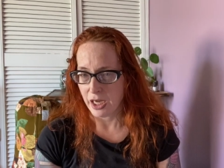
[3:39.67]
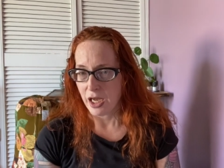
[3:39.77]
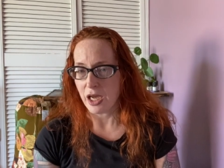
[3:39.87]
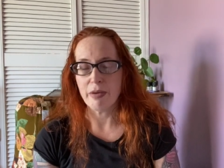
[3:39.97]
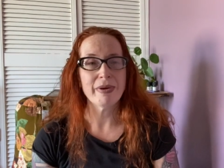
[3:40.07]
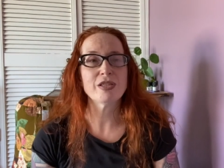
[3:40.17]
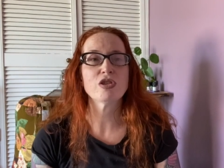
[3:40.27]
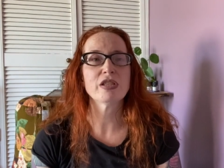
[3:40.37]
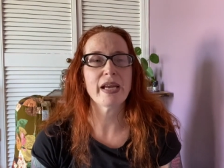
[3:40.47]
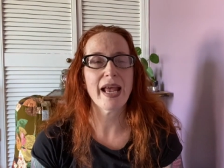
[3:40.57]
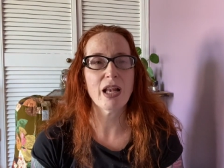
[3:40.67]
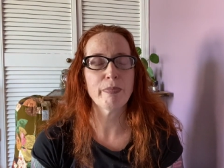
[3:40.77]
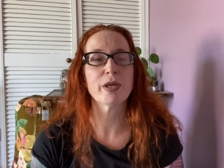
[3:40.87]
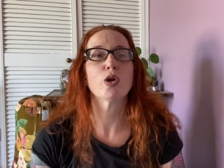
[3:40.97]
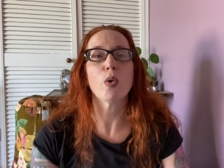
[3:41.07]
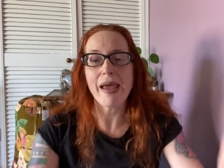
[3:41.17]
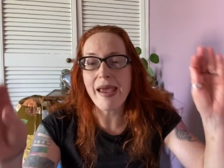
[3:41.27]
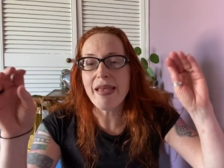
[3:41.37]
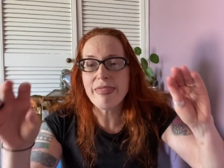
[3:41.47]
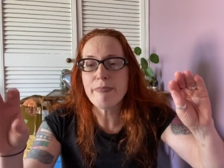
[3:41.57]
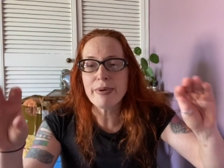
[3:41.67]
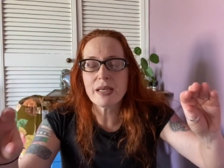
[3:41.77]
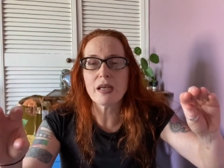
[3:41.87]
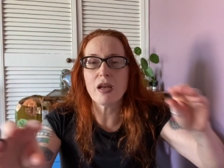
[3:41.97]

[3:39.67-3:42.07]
um, it doesn't help you in the middle